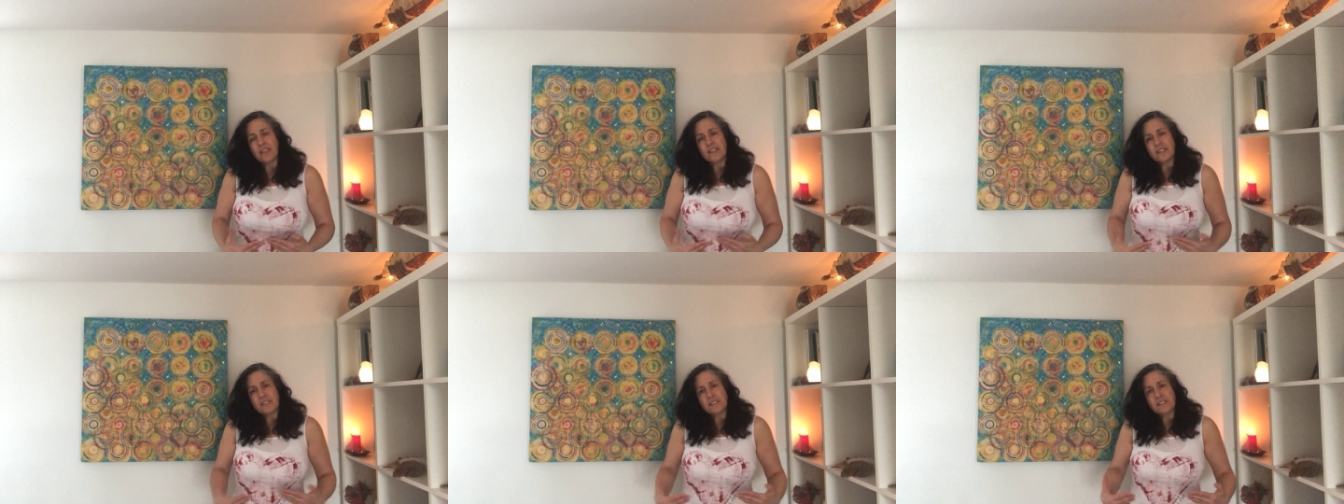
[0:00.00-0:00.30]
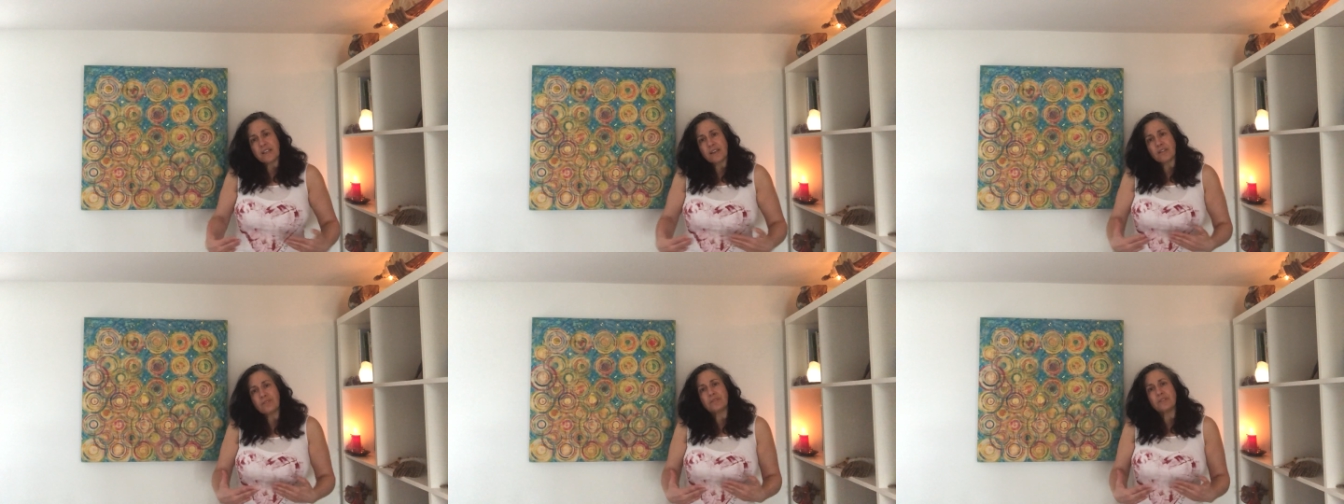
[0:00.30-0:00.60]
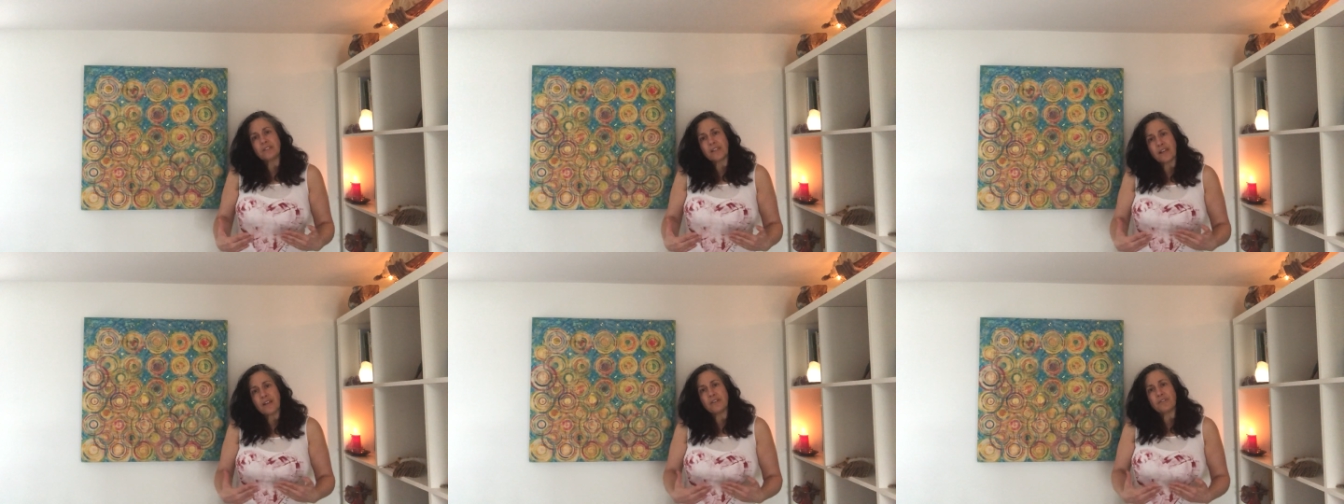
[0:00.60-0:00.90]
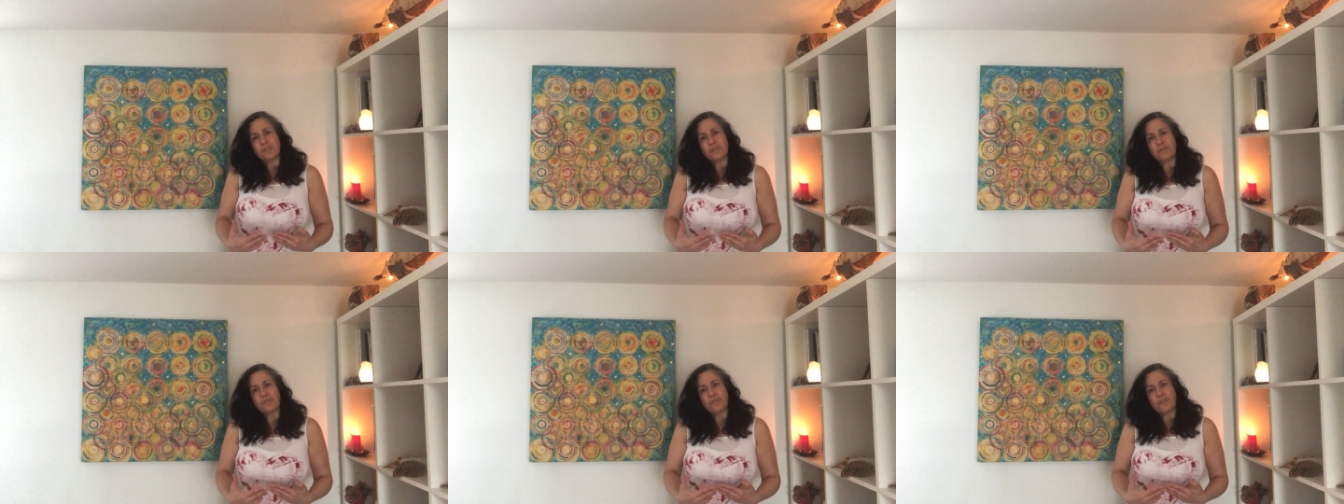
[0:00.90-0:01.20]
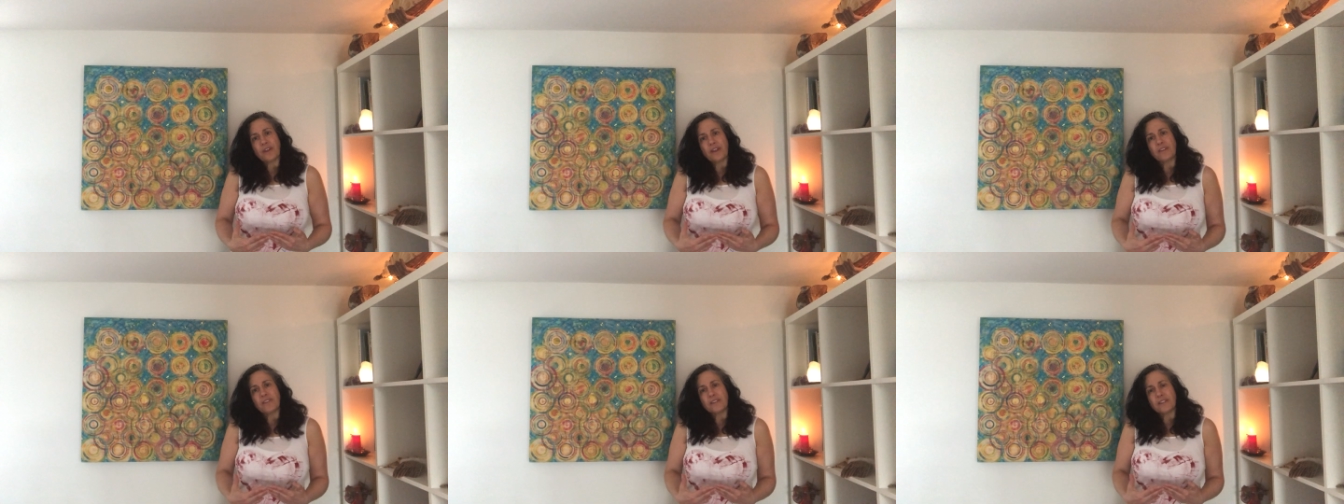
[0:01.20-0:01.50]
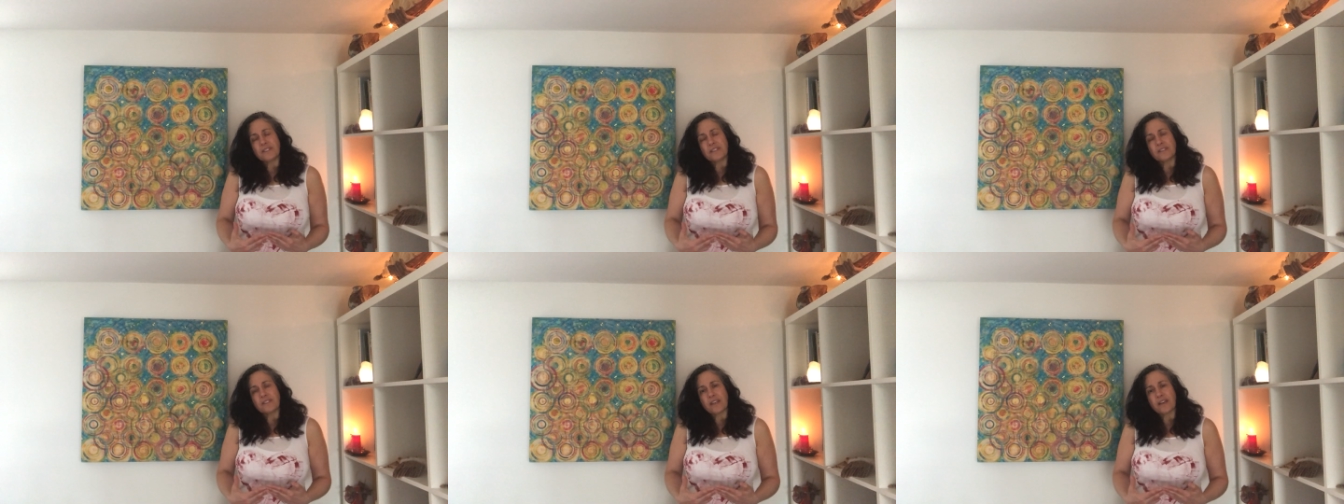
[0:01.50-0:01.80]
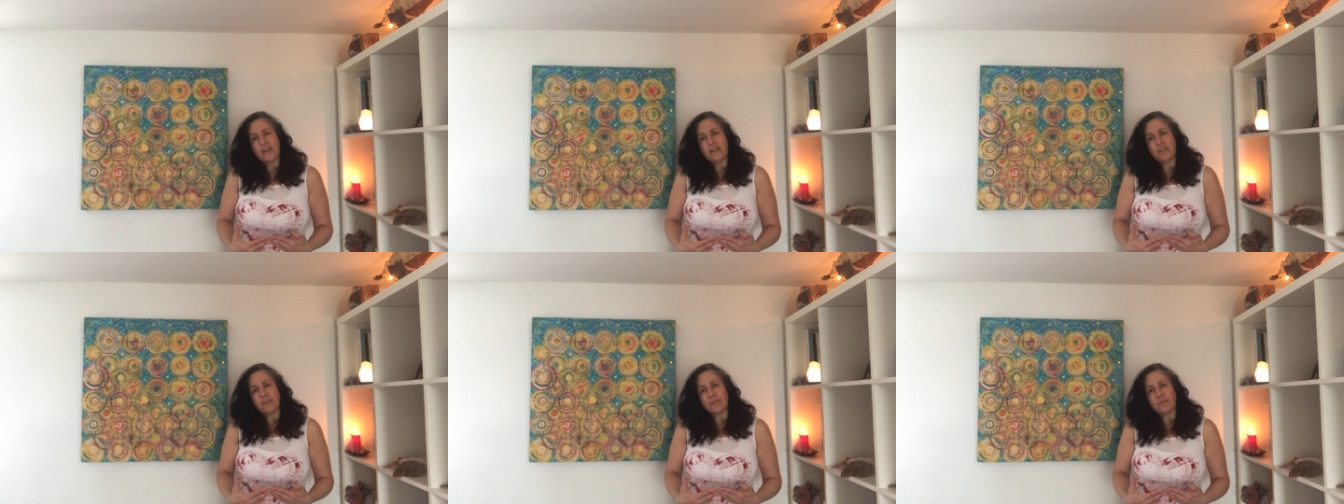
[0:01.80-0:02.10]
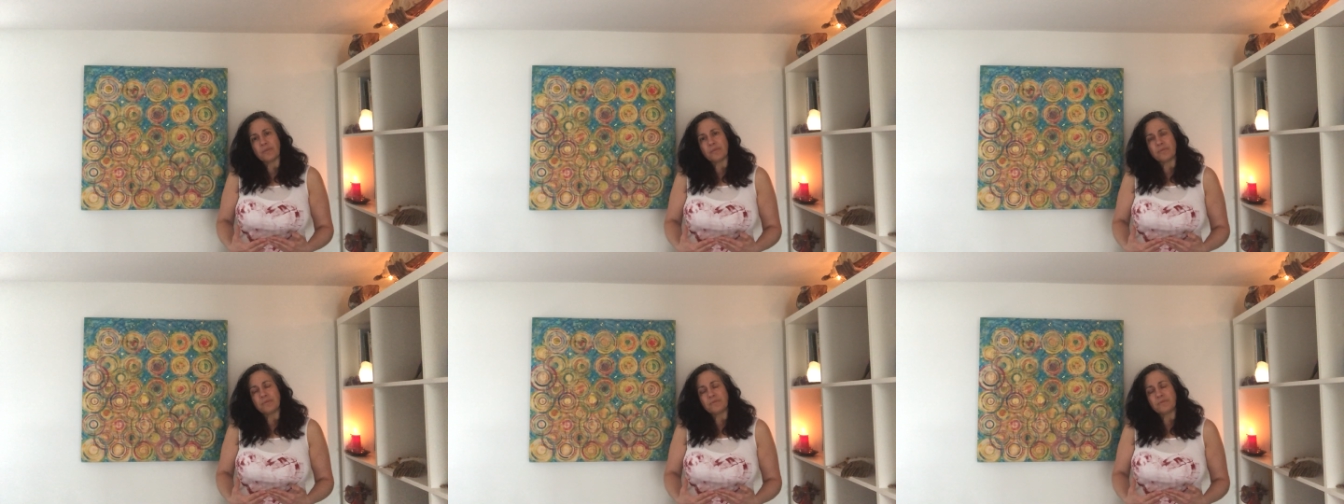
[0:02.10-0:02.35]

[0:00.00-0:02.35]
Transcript: self-love at this time.